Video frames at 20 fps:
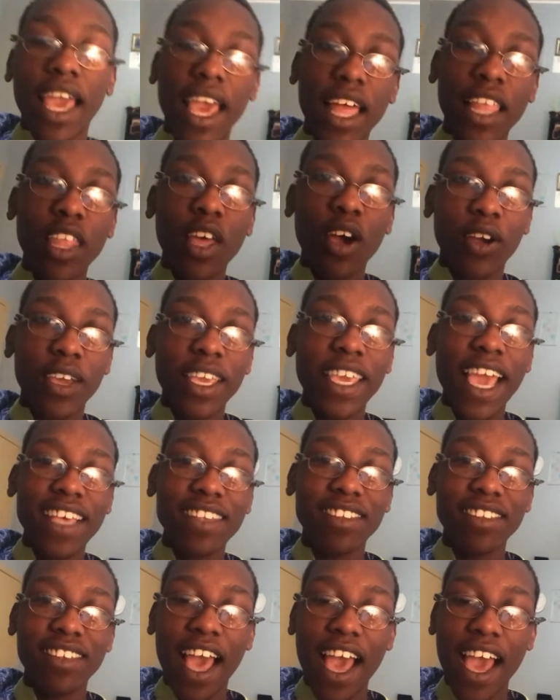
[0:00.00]
Hello,
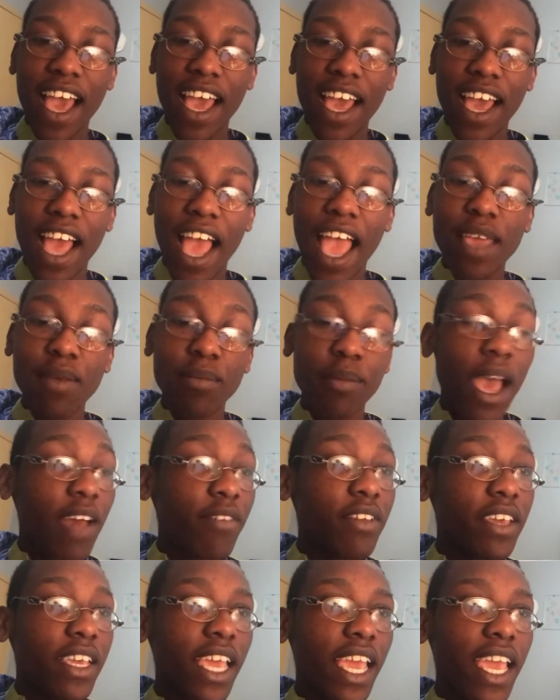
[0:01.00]
yes. I am
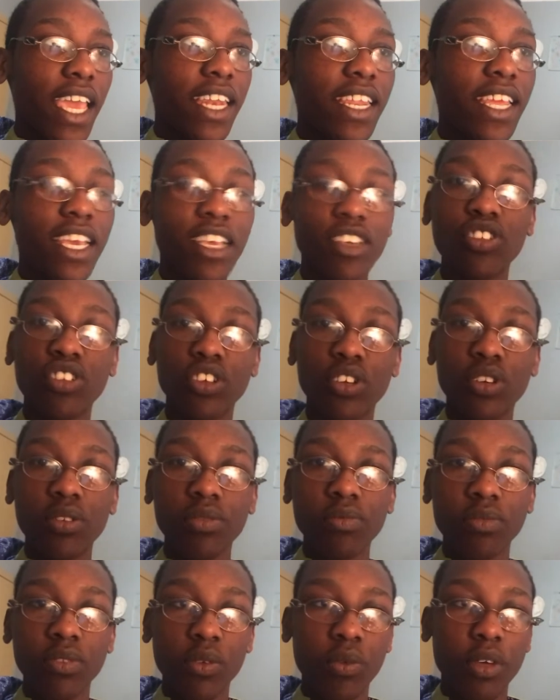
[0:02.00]
having an issue
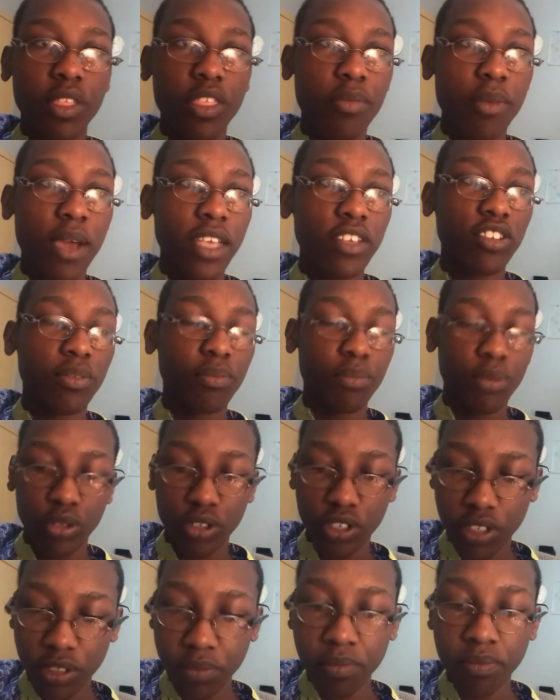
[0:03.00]
with my computer.